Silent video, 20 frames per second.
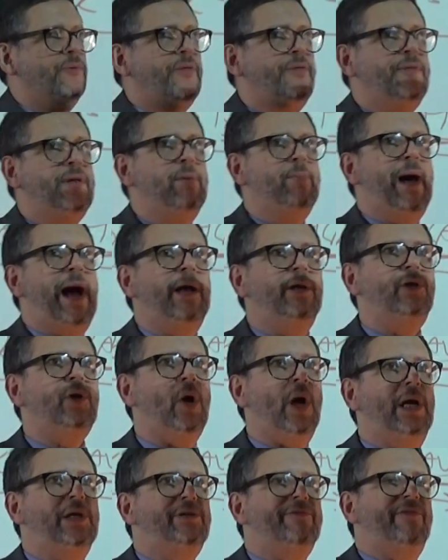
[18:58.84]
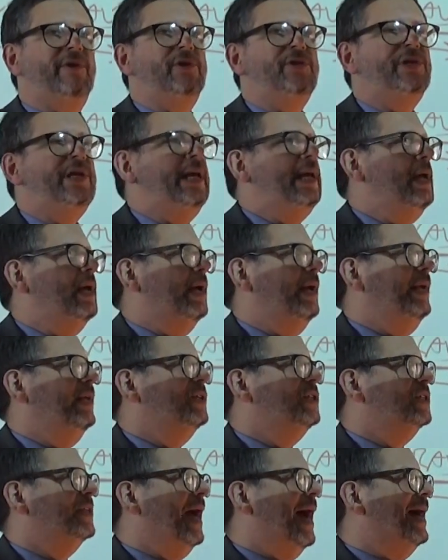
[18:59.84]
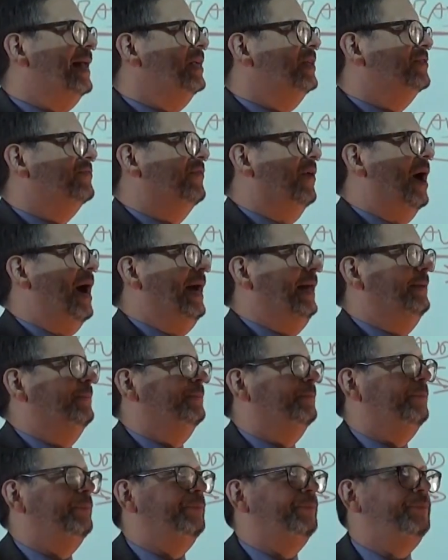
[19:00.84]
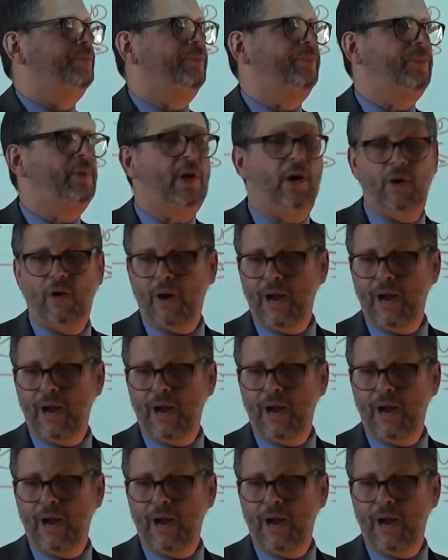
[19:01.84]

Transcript: that the amount in controversy is satisfied, all